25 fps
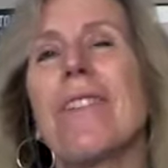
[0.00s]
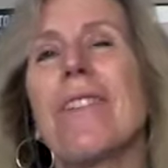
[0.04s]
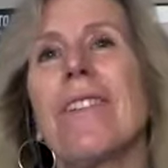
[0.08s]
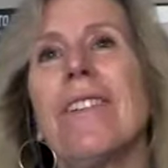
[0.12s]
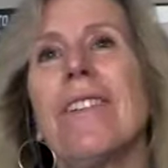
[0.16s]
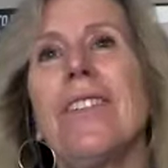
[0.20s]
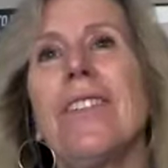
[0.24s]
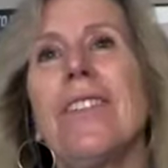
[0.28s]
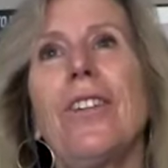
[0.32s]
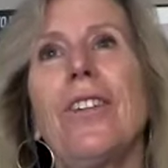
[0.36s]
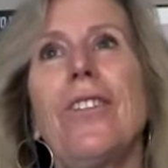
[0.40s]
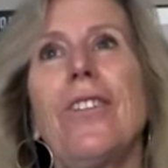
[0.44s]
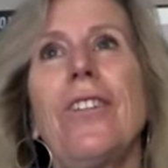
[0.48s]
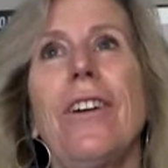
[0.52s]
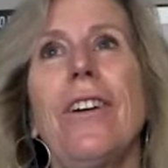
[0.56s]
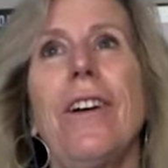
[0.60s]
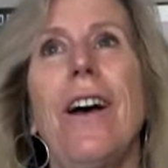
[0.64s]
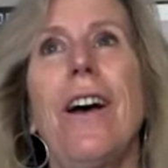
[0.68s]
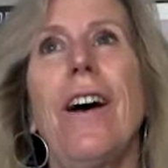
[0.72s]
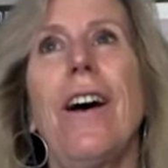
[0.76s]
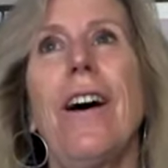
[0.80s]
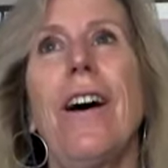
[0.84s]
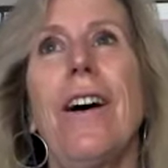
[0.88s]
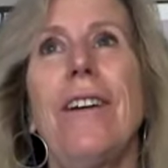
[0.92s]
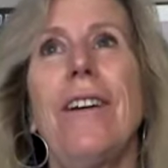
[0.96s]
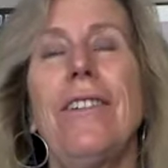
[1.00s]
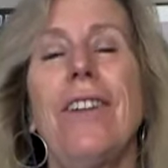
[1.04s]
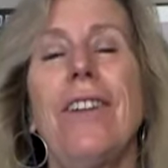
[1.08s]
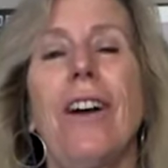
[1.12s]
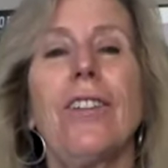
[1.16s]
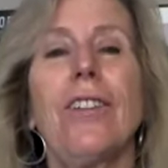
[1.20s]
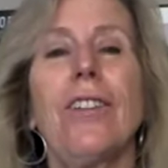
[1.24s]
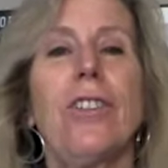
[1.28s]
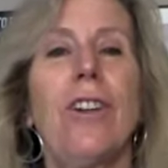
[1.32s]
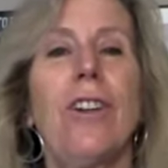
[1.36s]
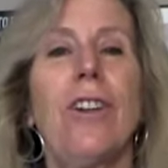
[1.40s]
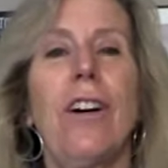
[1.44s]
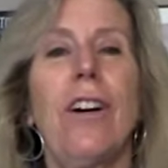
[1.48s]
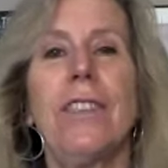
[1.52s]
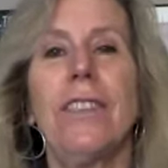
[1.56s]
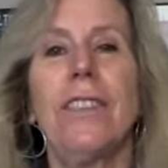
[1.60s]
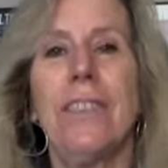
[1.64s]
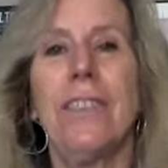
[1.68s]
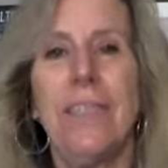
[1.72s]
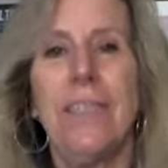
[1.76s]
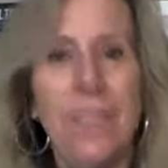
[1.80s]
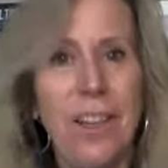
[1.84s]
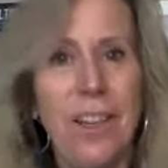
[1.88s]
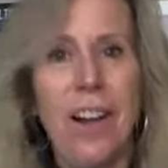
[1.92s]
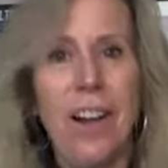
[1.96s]
So Dr.
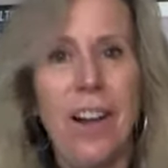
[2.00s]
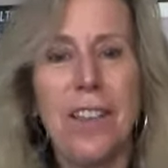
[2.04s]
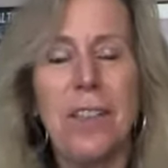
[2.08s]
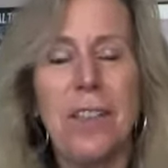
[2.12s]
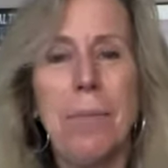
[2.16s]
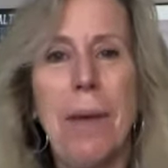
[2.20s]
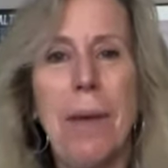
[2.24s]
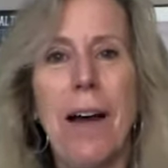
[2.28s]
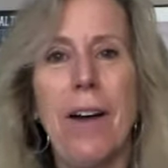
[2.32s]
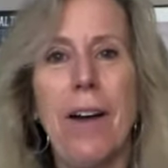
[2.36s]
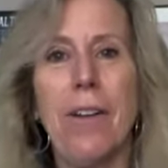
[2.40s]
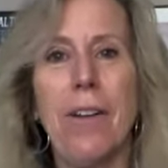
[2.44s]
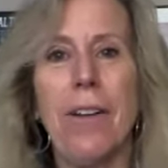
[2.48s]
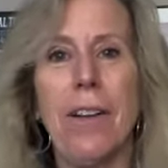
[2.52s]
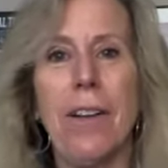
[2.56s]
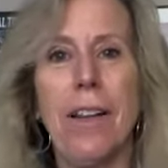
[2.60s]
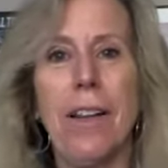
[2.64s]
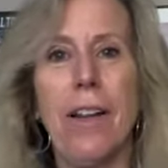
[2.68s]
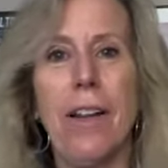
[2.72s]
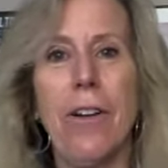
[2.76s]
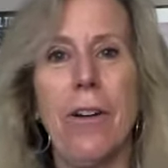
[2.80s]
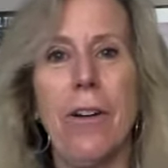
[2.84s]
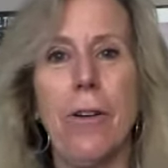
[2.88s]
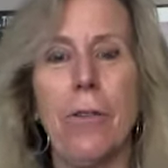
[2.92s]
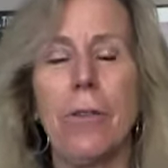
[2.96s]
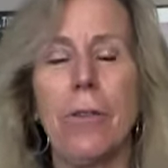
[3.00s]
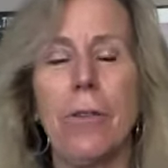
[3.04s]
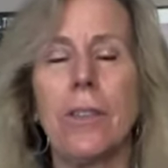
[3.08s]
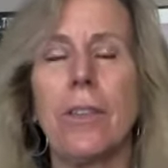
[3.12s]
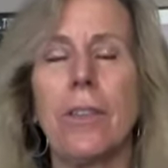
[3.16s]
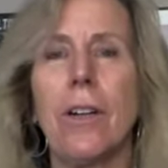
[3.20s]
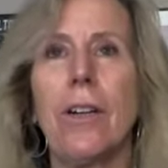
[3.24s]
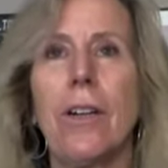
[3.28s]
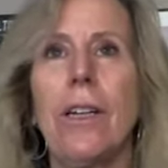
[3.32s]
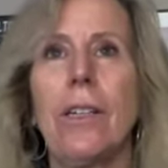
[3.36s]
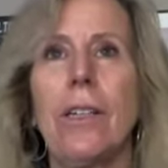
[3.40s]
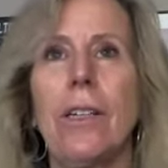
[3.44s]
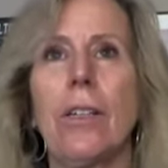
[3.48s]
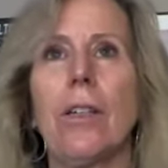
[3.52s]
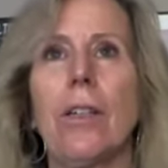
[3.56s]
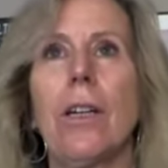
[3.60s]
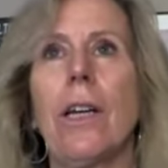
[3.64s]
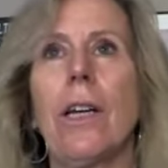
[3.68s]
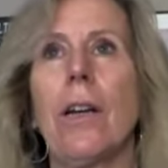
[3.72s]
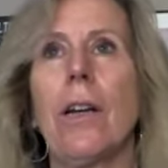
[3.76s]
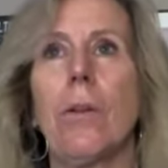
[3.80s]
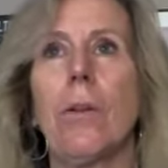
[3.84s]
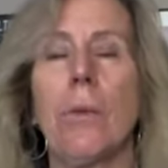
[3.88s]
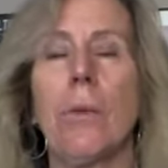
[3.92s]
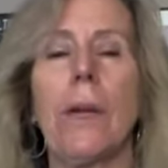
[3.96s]
Austin talked about, starting to look
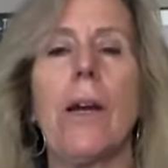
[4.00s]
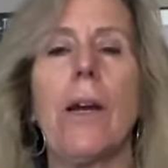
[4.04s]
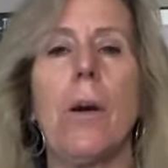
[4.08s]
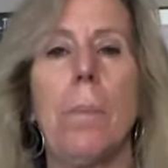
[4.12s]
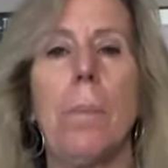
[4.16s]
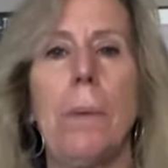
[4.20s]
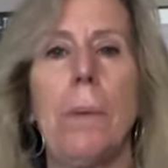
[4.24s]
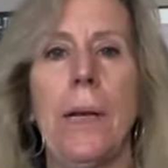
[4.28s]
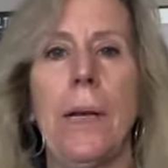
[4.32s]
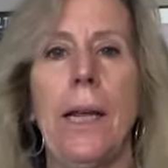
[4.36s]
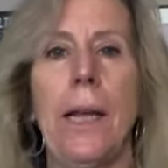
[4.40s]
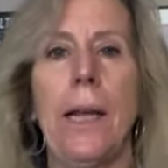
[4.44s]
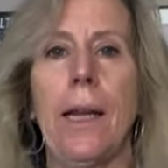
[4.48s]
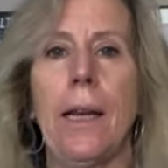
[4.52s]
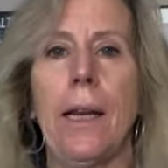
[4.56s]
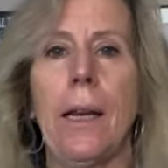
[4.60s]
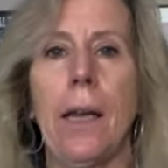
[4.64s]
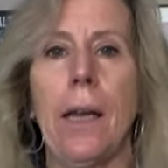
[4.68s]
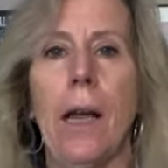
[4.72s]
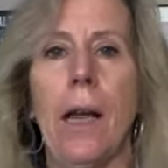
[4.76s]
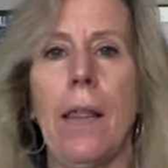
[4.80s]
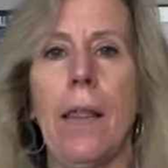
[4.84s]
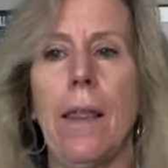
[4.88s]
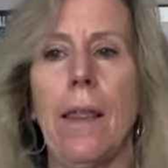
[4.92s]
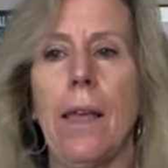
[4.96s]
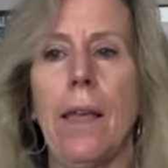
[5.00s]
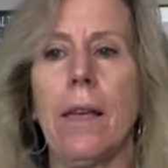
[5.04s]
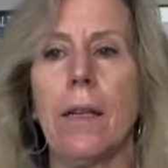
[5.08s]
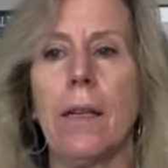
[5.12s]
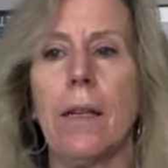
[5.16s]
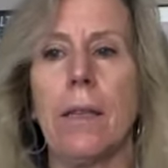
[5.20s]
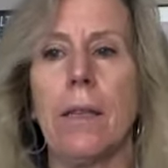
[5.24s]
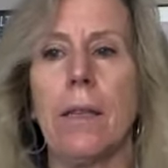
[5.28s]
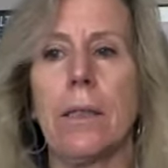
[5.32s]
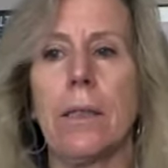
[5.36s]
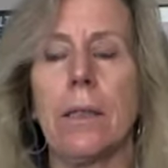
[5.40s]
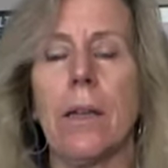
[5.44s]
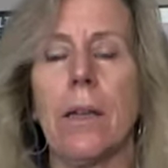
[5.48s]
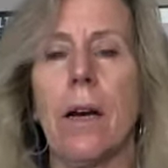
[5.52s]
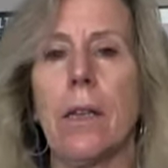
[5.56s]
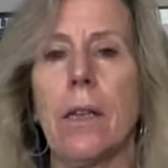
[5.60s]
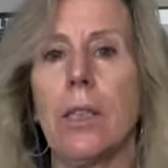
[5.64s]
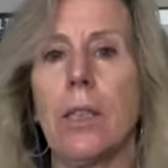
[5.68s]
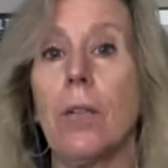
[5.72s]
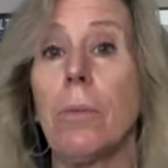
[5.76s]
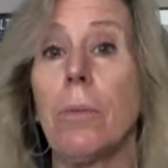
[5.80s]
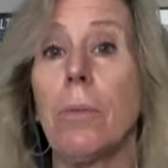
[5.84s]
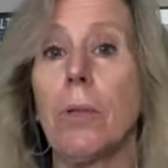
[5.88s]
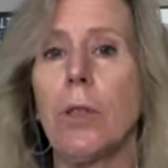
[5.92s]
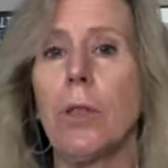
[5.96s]
at reopening. I think it's
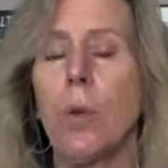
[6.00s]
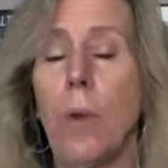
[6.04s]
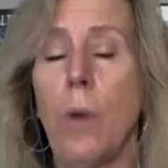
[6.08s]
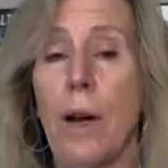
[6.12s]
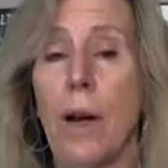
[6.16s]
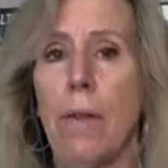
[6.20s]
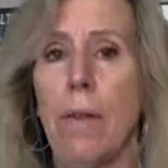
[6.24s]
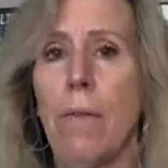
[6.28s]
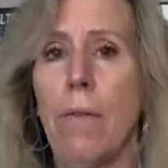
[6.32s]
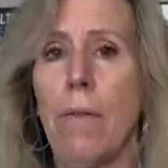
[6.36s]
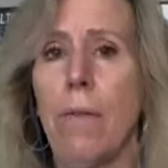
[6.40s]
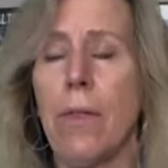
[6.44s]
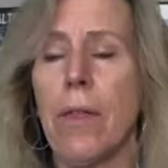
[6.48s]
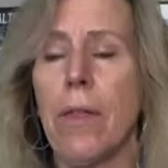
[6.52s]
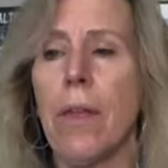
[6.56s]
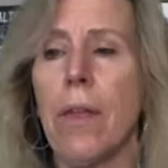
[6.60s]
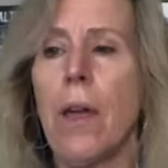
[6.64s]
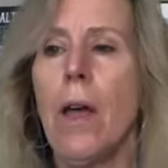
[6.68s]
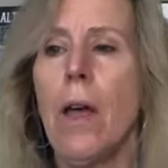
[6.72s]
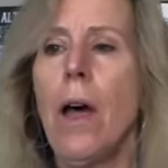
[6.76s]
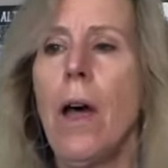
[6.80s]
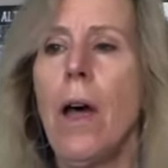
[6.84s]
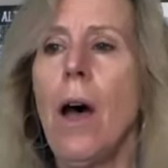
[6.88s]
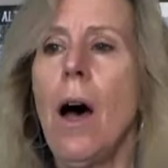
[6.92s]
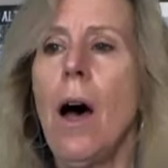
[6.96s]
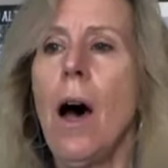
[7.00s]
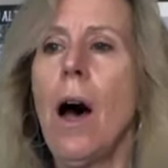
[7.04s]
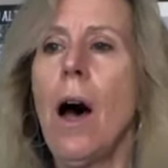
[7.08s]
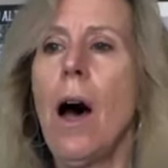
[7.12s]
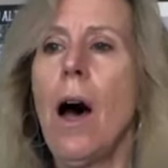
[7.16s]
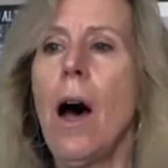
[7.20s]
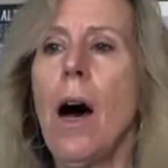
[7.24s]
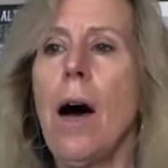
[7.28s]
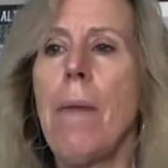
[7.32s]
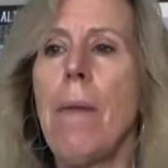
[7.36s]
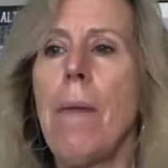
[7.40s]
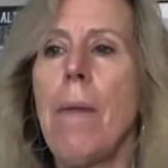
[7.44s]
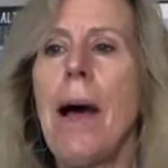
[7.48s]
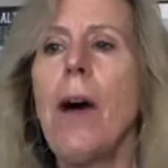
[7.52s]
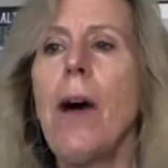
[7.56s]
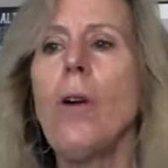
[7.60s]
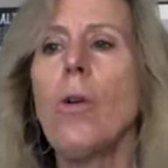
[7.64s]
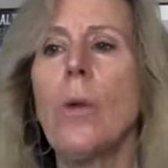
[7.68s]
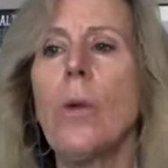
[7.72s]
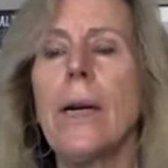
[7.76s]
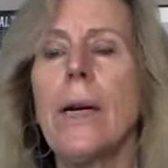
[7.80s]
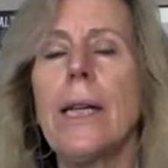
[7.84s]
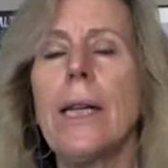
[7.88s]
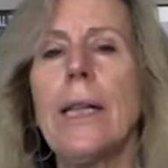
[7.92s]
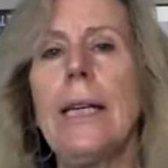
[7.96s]
October 12th. How
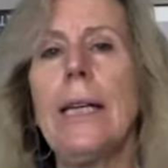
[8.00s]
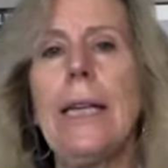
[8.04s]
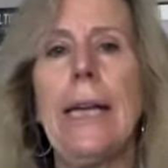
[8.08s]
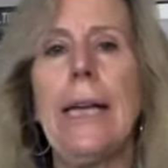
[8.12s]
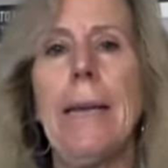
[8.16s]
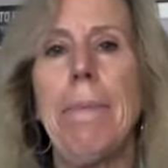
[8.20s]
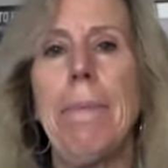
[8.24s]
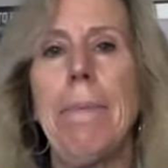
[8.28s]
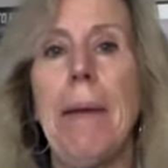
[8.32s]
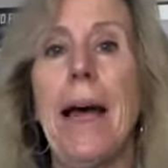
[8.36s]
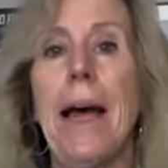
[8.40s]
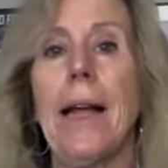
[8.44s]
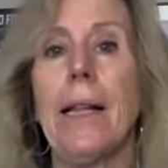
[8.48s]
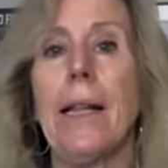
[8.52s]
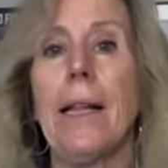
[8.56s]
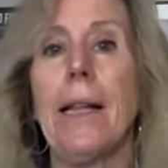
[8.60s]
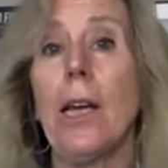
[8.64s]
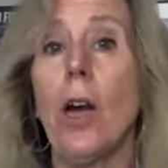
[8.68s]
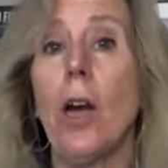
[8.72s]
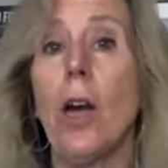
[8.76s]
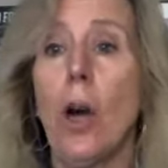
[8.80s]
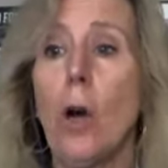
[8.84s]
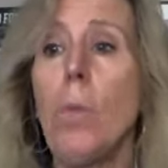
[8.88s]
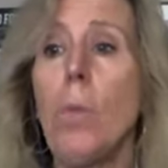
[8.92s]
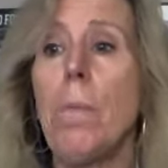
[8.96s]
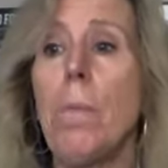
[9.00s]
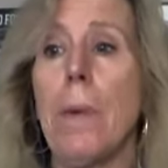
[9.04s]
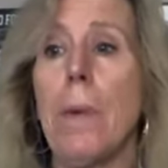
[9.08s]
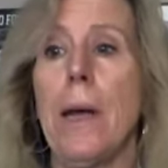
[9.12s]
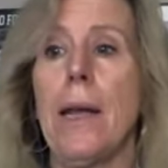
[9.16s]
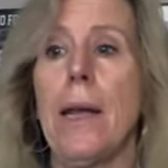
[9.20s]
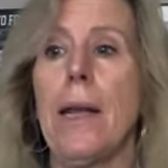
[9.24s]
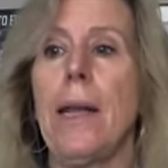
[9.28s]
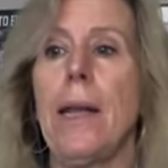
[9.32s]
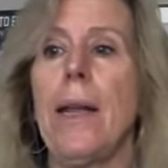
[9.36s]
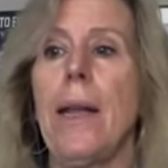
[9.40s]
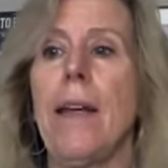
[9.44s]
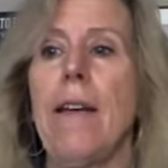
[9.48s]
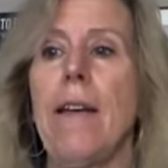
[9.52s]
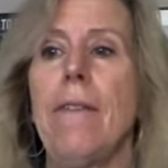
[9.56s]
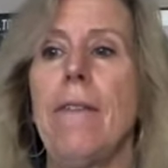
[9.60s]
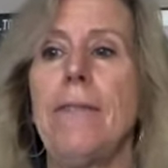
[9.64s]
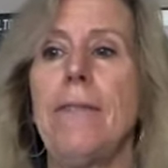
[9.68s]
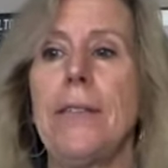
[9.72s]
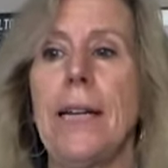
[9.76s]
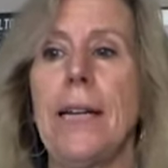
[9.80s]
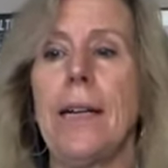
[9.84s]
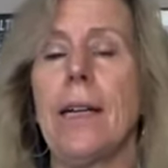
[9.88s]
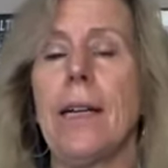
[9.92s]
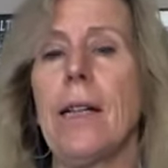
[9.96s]
quickly can Pally open if
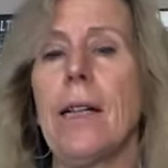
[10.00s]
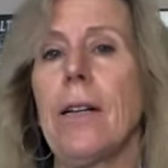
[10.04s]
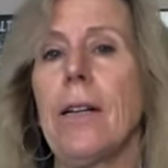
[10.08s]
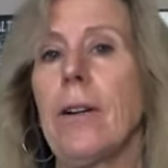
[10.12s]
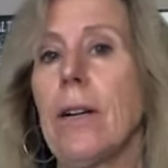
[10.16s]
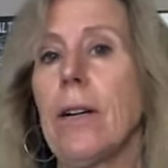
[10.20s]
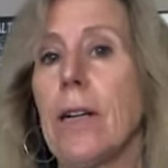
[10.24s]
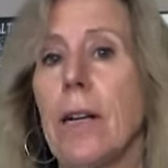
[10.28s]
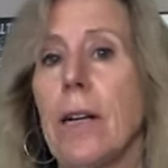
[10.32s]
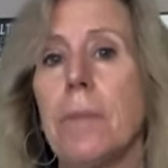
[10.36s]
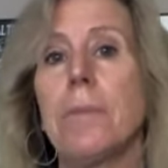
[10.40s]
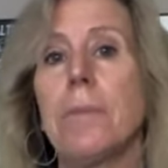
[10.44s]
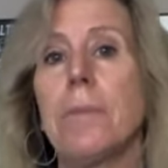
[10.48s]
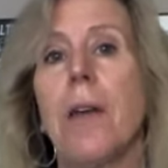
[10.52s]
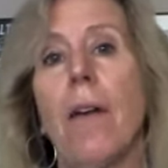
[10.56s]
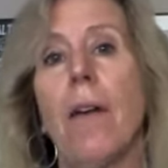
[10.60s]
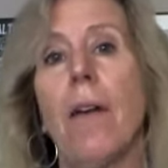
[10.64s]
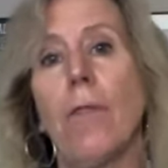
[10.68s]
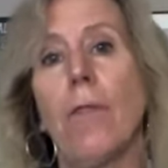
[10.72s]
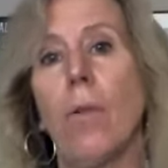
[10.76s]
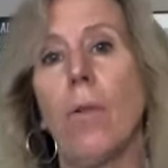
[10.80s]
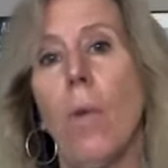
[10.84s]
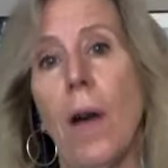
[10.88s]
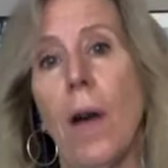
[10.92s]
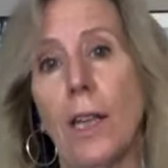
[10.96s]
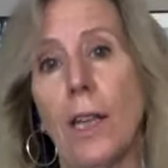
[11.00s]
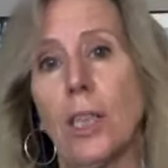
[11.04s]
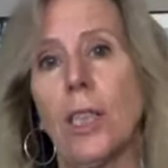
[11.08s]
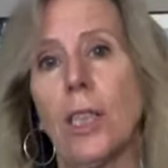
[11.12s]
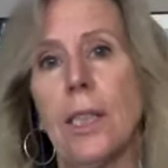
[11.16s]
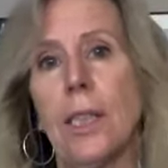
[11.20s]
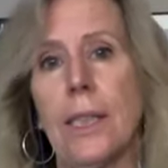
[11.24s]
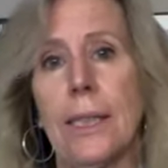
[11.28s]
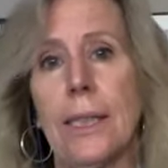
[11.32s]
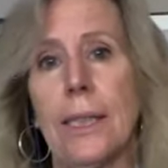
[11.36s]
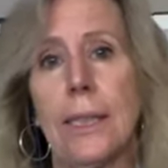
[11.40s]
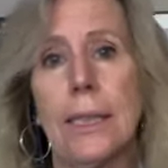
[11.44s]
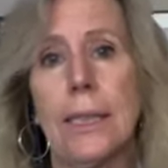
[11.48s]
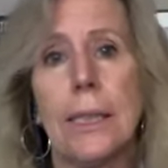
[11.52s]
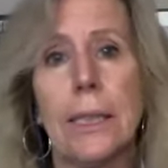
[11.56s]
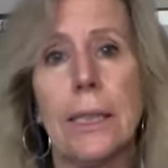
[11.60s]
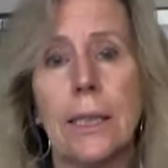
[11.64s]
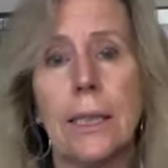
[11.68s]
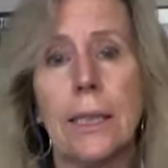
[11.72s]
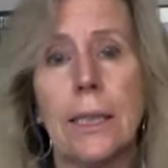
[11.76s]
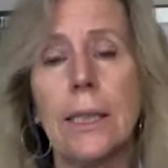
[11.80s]
Santa Clara comes off the watch list?